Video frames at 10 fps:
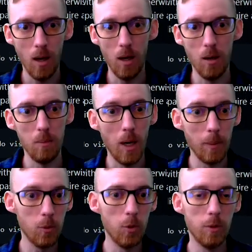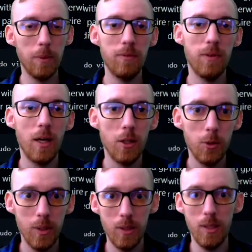I'm going to be
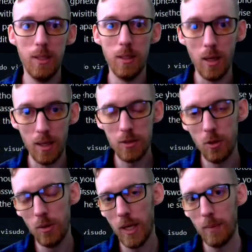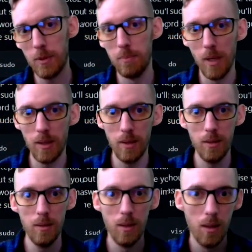following the Timelapse
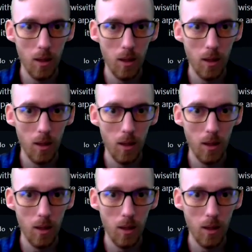method